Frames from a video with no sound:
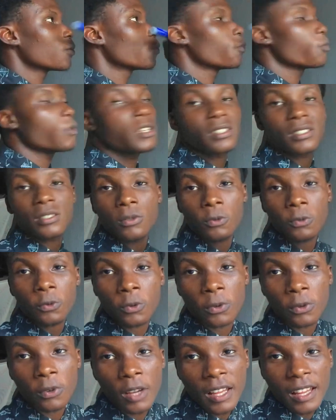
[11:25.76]
which
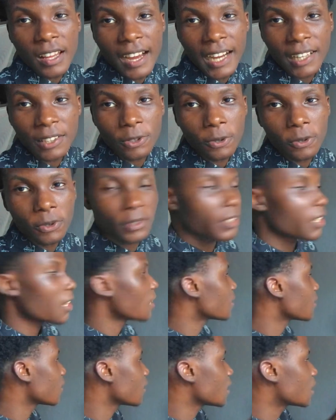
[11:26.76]
I told you
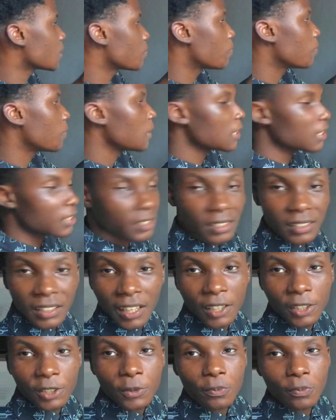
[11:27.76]
that in this list
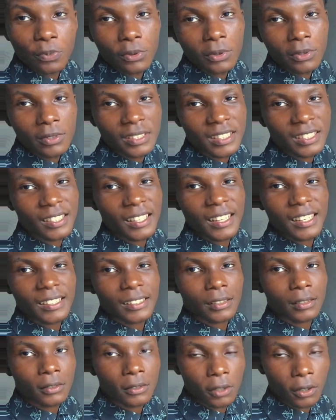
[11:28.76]
here you put
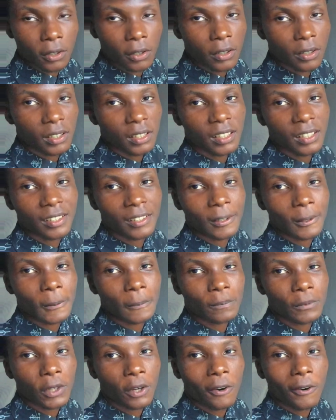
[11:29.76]

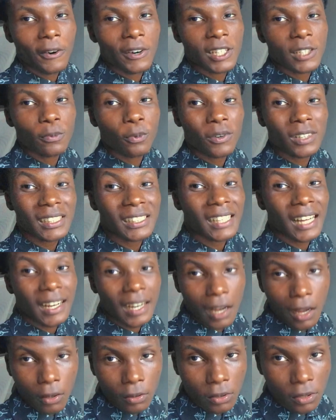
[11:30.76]
the corresponding
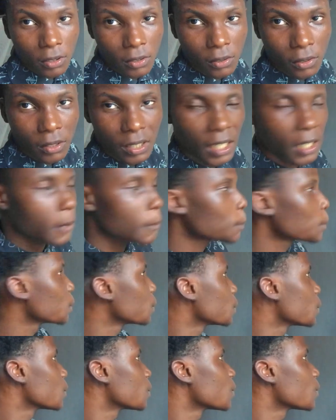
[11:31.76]
accounts. Okay,
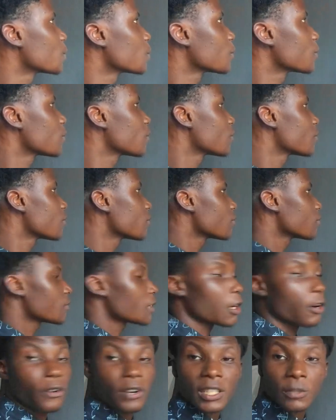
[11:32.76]

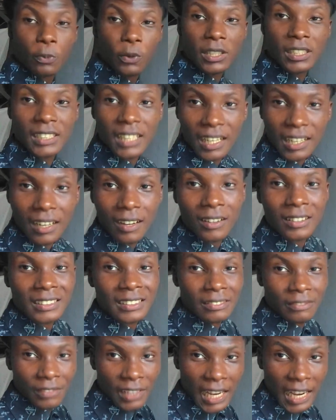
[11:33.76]
the corresponding
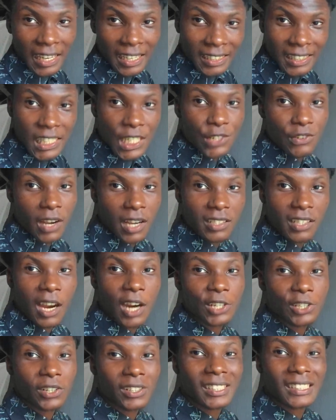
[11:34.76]
account in this
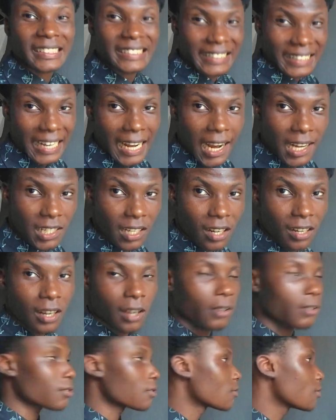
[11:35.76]
transaction is cash
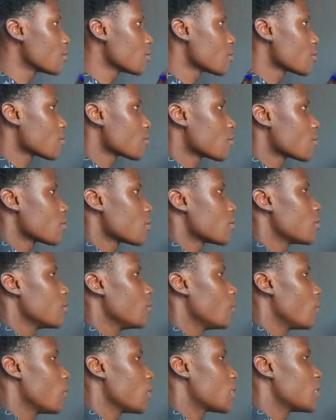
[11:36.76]
account.
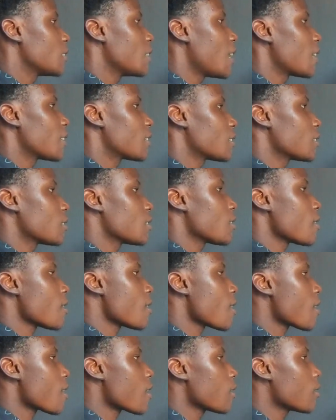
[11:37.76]
Put that
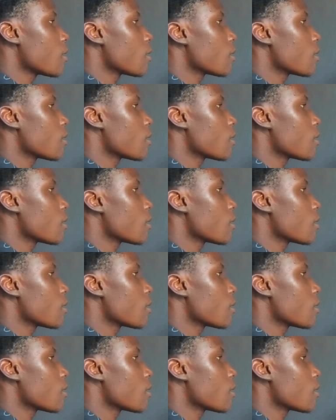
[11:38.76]
here.